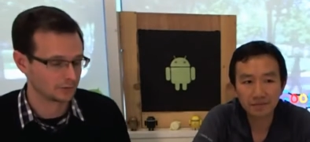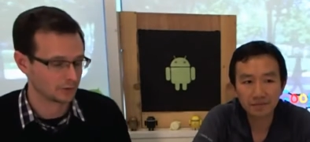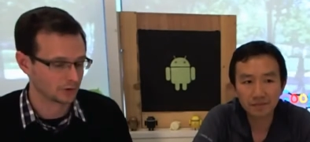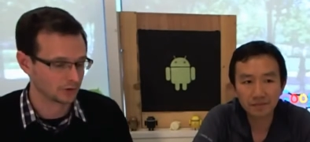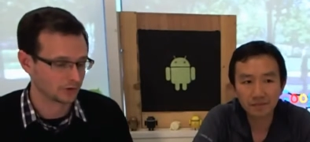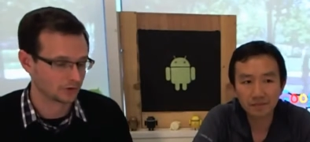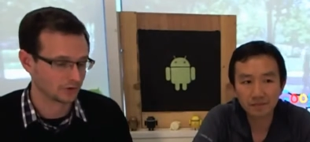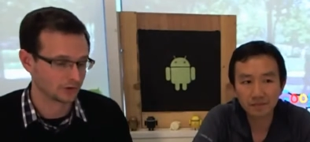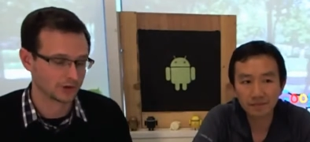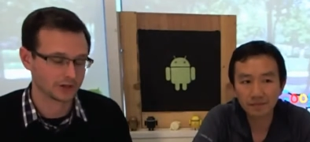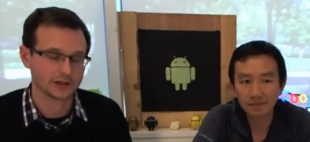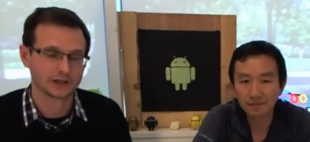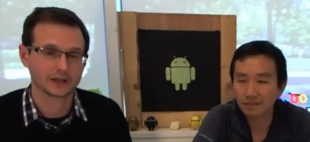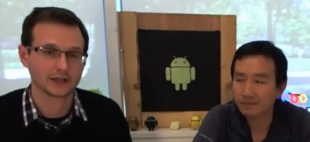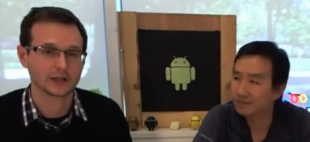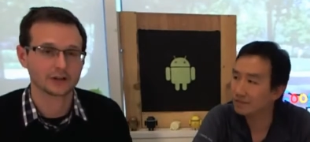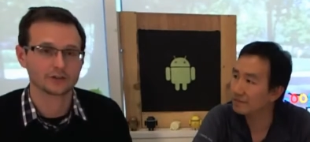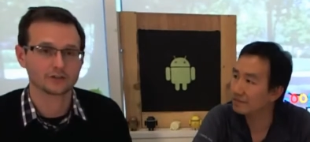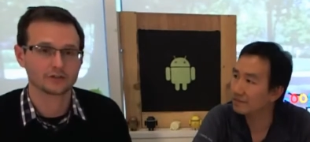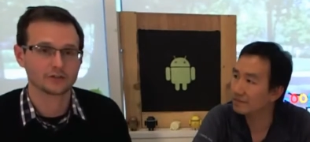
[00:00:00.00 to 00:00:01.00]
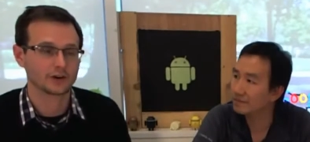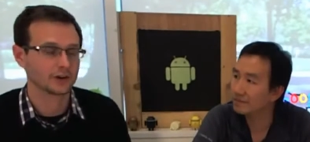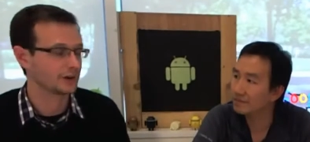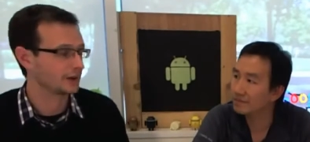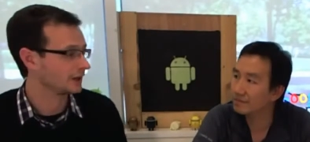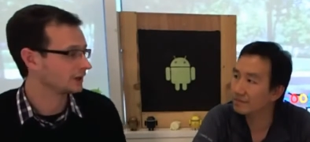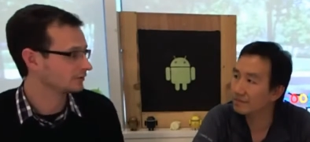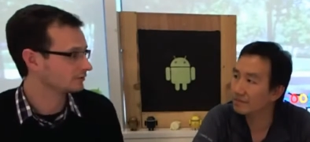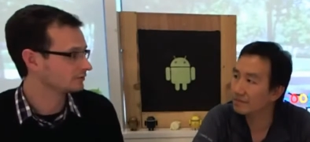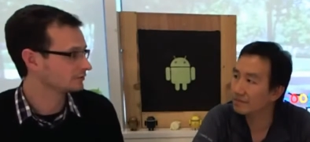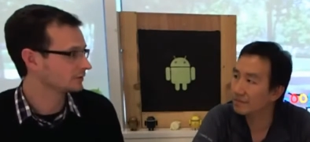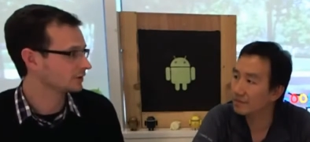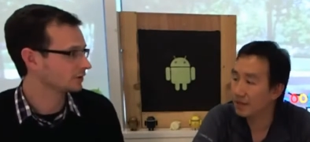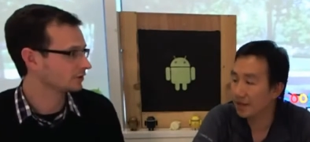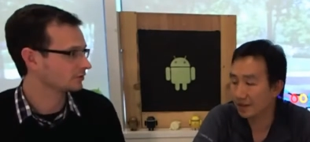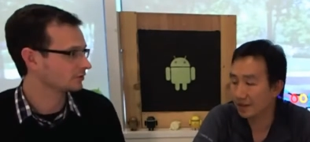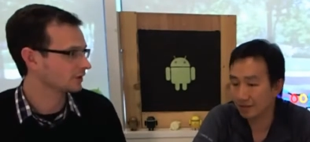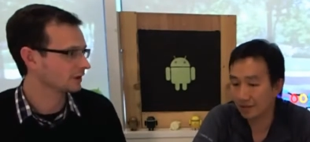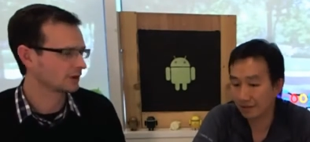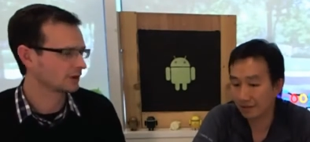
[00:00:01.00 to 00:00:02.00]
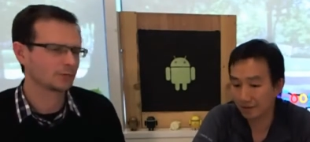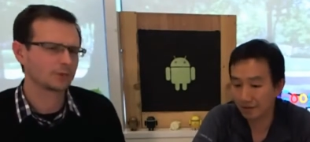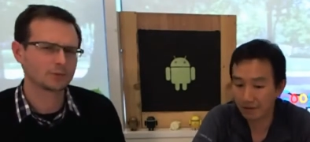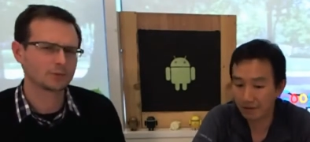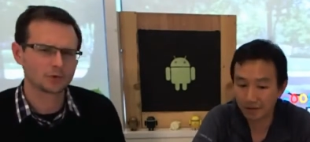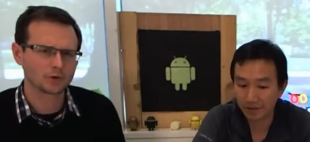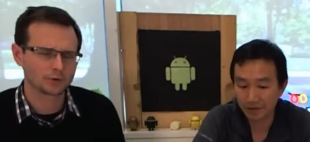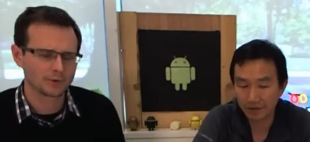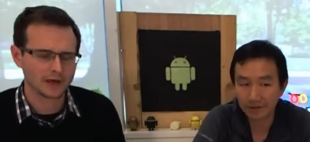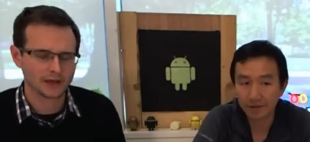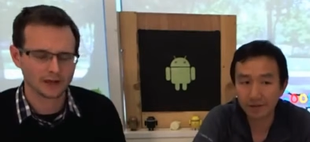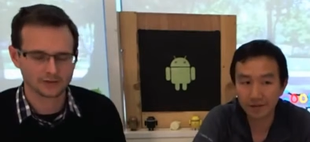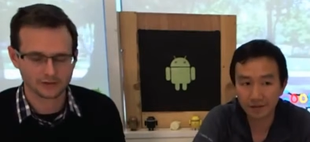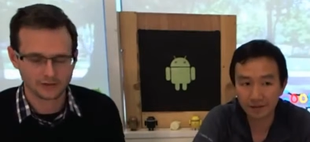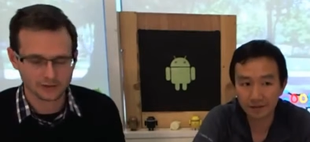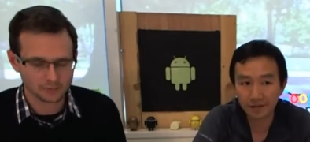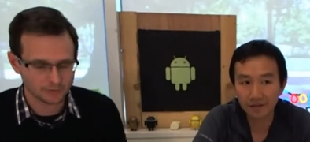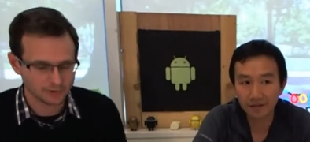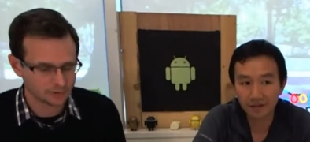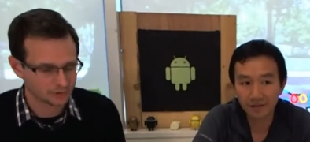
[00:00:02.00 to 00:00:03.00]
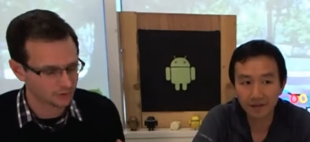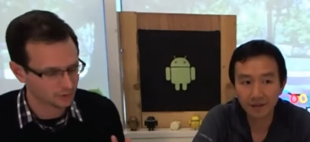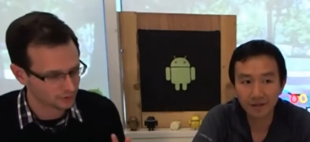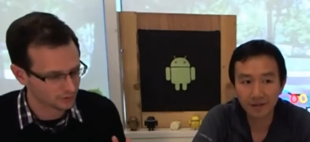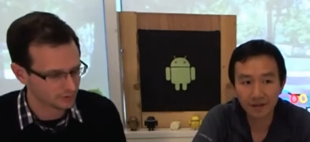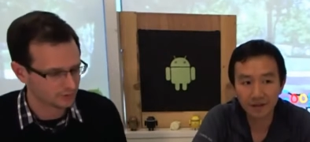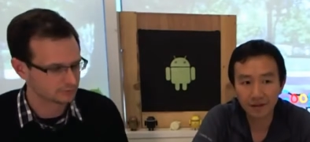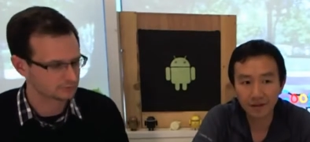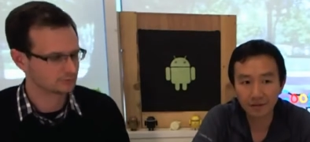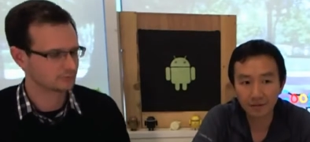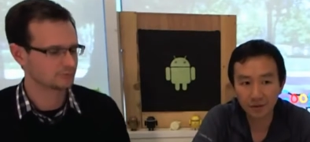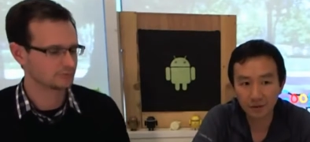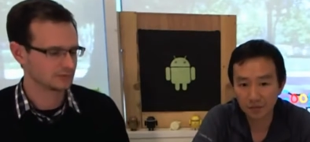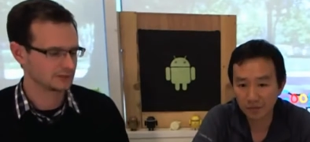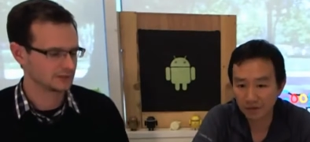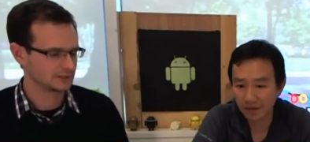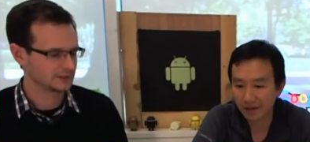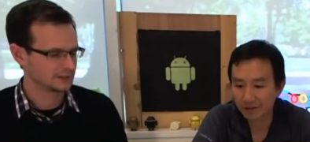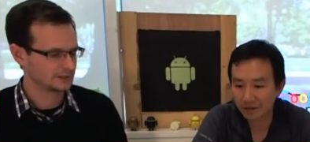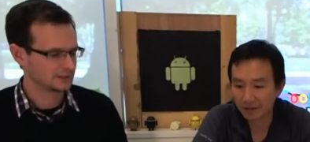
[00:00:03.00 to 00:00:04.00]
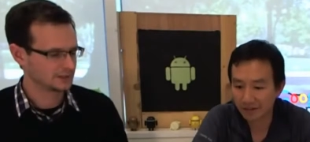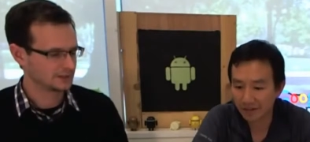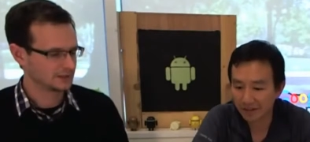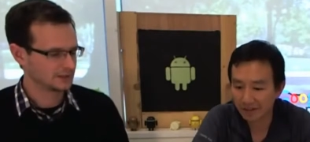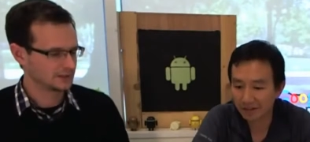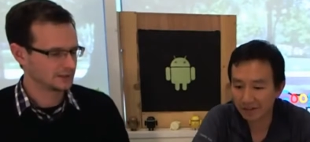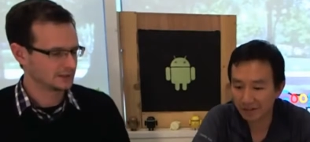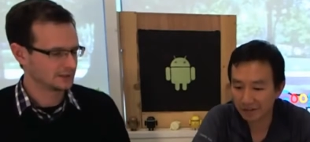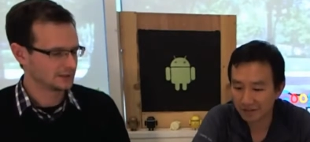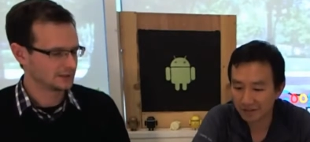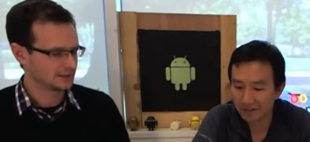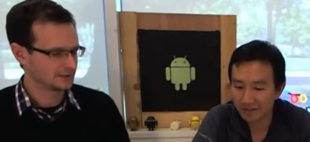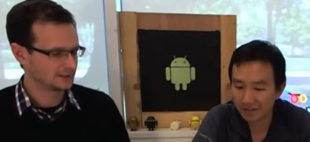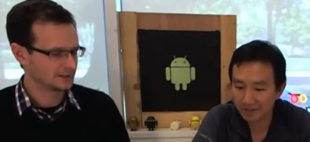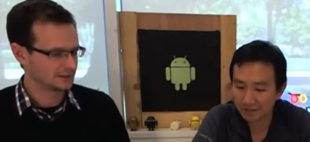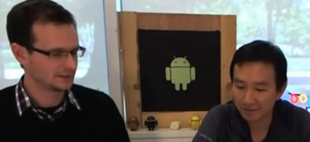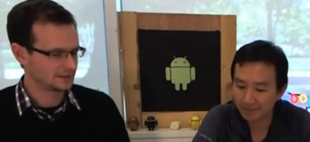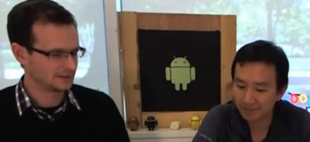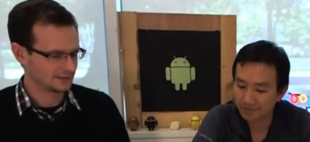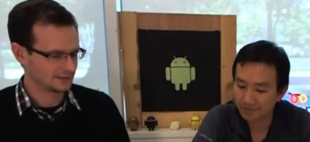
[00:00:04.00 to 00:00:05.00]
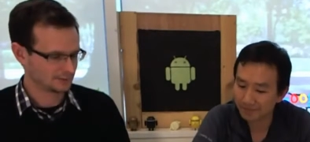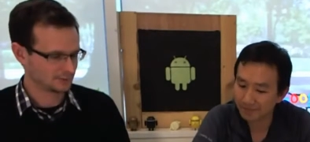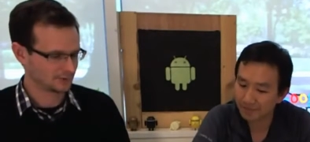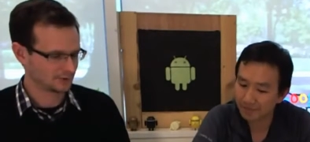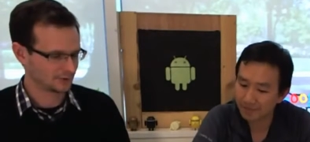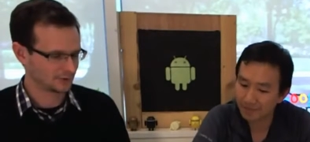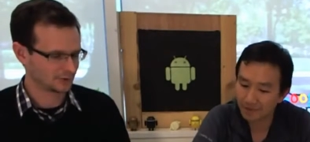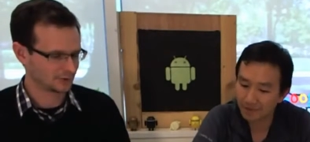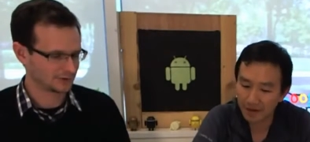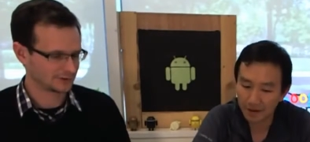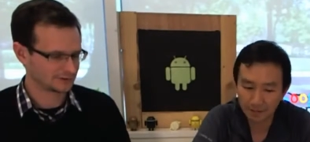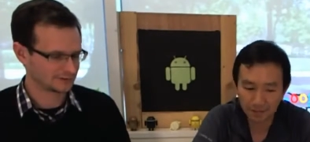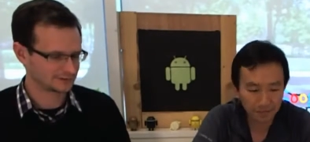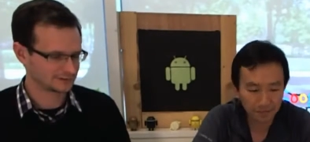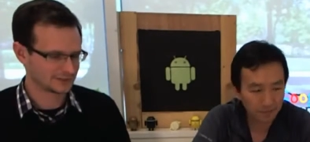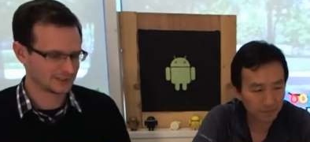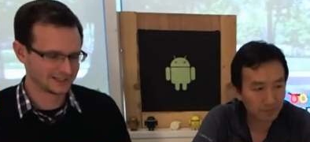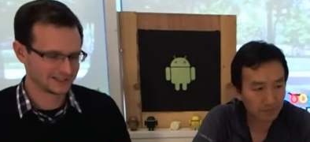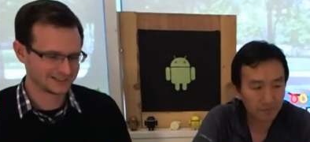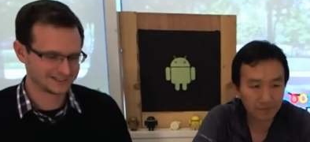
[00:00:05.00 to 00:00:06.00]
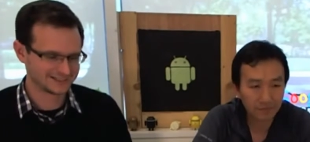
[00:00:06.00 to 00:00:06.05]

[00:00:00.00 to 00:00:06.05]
Speaker 1: um, on a, on a hangout and find out yeah, know, a little bit more about it. Seems interesting. Want to be educated on this? Absolutely. Yep.